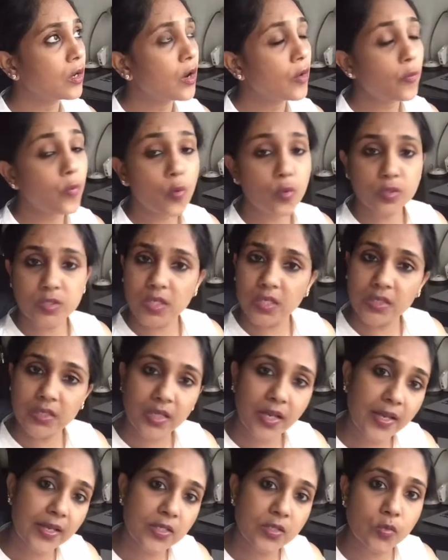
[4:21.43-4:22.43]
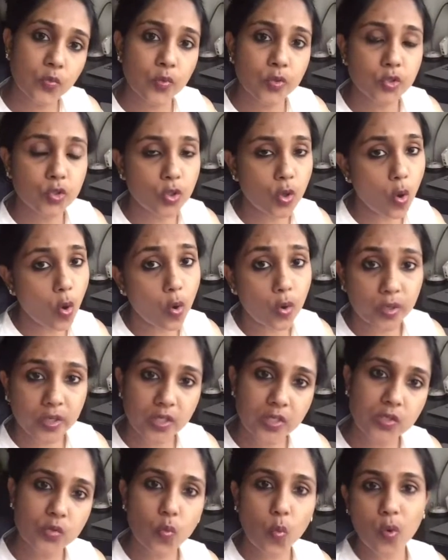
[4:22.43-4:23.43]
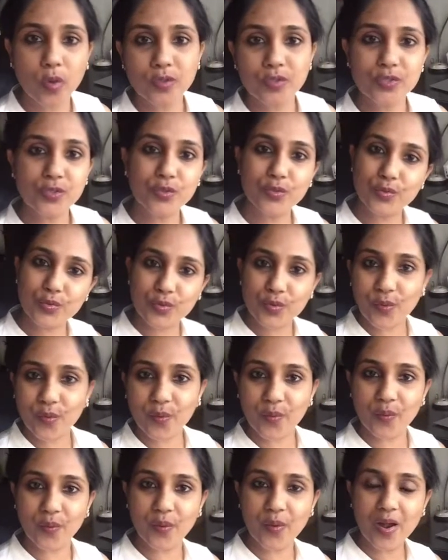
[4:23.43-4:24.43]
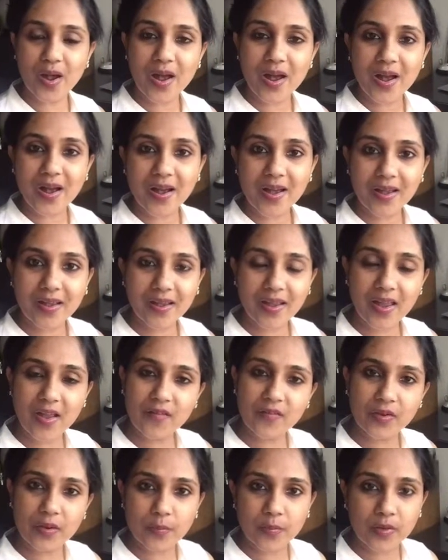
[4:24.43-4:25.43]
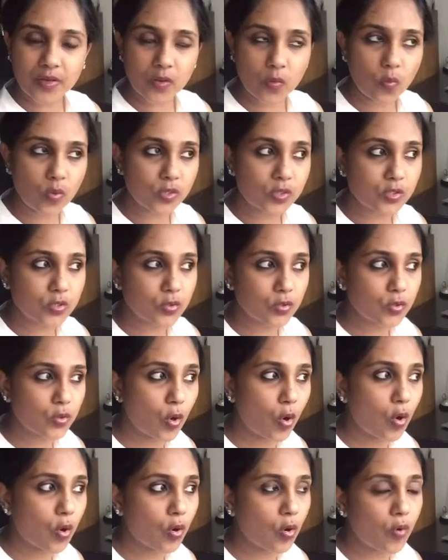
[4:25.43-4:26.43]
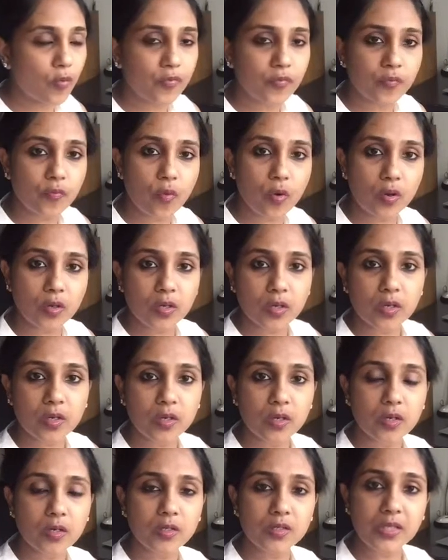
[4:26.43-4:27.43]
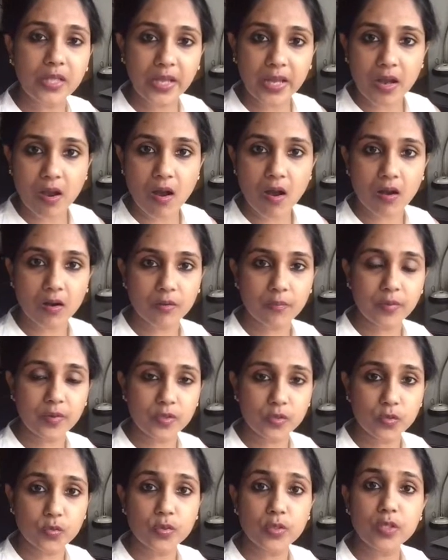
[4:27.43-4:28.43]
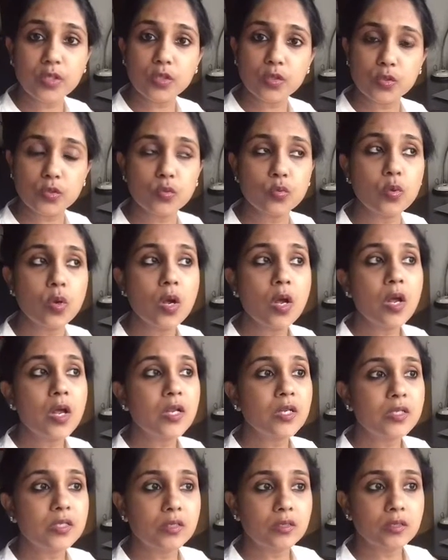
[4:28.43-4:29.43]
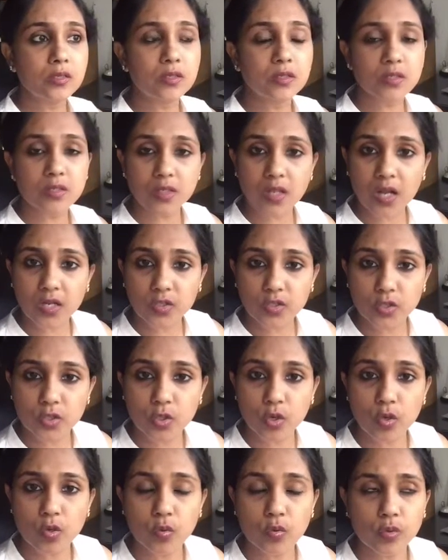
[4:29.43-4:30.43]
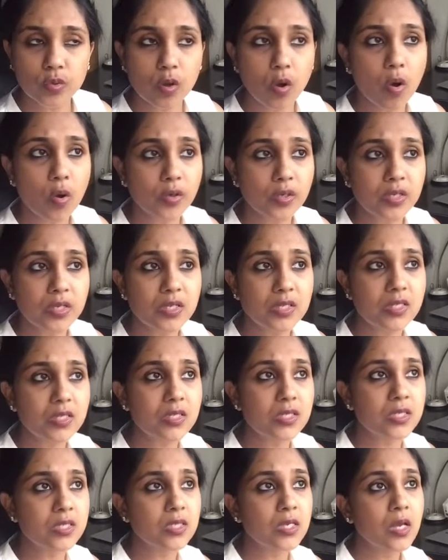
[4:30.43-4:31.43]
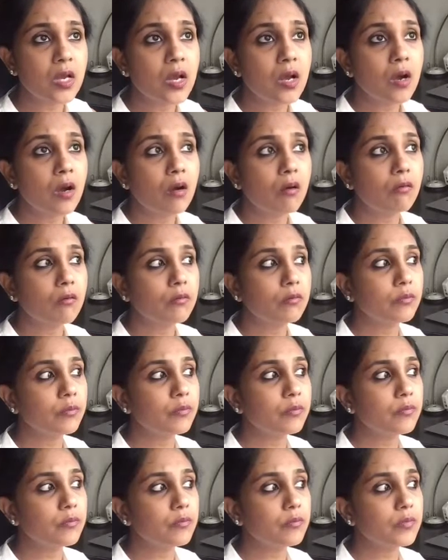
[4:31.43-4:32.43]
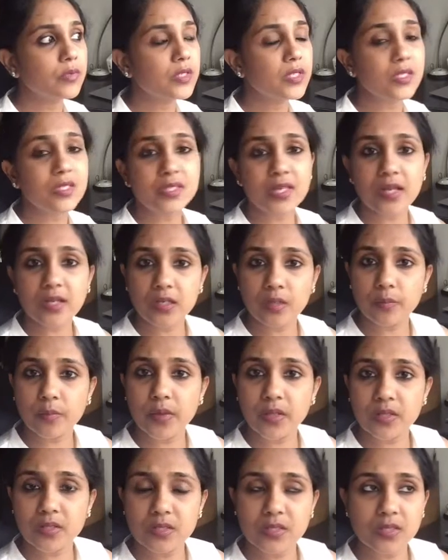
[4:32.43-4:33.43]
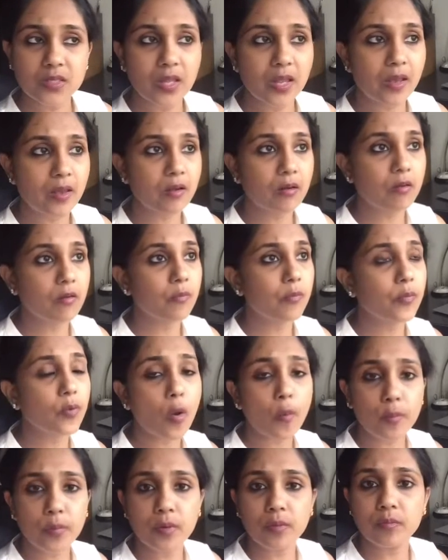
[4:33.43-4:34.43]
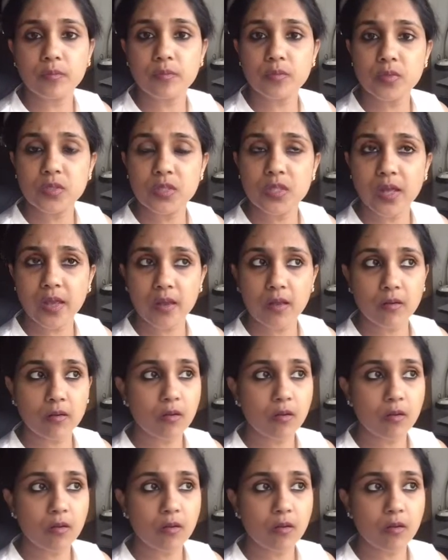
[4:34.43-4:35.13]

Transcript: posting things which your audience wants to know? Everybody wants to talk of what they are, but you need to touch your audience sentiments, their problems, their